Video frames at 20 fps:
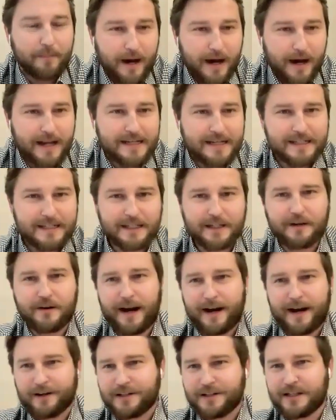but you know,
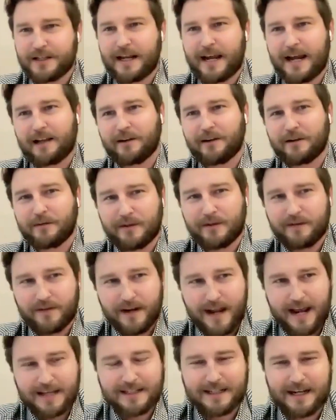Harrison had a little bit of a
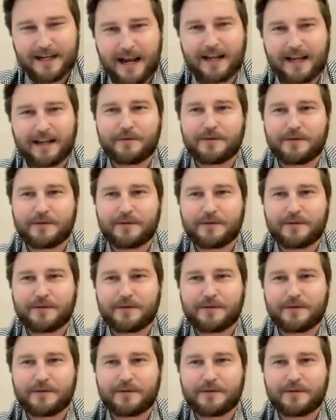nest egg.